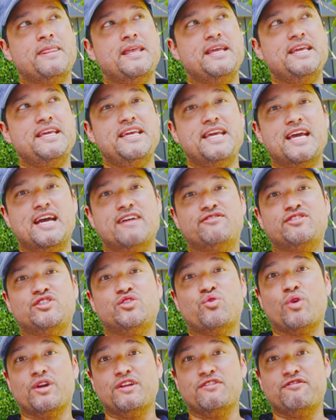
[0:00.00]
EF
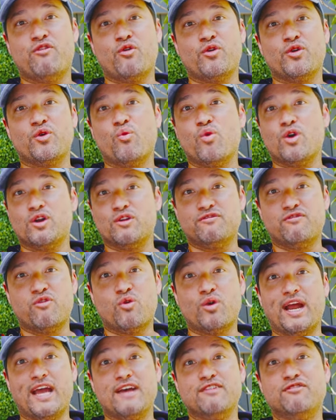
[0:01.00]
24 to
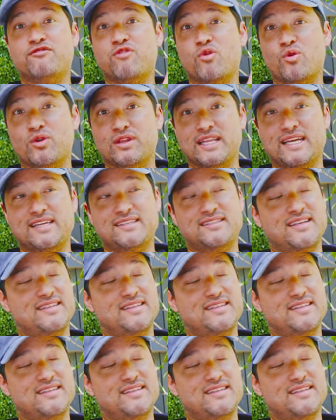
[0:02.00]
104 f4 lens,